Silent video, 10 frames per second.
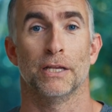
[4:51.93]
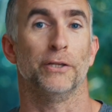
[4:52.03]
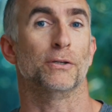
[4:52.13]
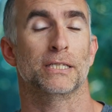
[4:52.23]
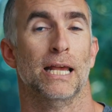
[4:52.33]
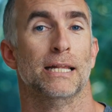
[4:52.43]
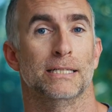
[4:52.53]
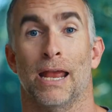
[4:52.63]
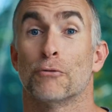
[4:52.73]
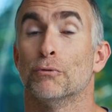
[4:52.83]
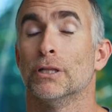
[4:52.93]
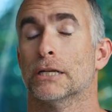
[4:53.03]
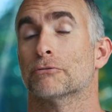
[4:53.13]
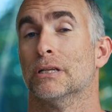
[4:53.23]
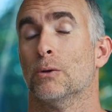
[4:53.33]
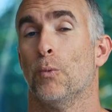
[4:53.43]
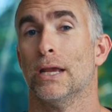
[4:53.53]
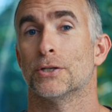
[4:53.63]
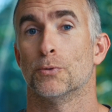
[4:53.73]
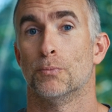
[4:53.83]
your sets, and a really interesting
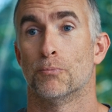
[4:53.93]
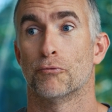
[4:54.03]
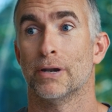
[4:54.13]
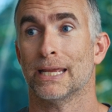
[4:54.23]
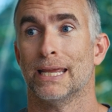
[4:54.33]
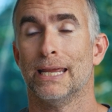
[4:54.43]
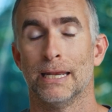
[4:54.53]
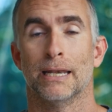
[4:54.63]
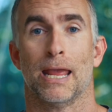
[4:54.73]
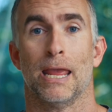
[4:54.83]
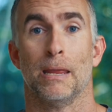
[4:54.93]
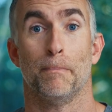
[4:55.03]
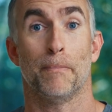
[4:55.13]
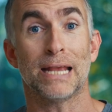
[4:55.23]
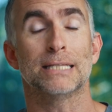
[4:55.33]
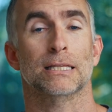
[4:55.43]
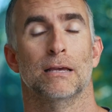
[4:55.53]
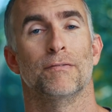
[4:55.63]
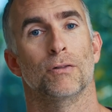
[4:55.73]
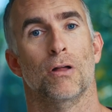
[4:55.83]
way to bring in a base
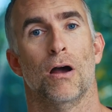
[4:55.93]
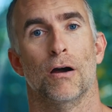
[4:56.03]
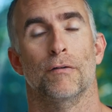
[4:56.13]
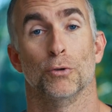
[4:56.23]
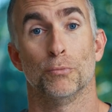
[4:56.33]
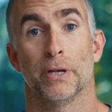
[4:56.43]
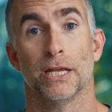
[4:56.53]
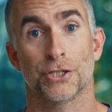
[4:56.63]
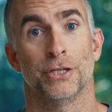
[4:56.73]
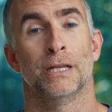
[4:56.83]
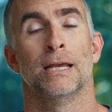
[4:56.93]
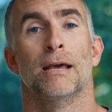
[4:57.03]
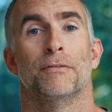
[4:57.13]
level of illumination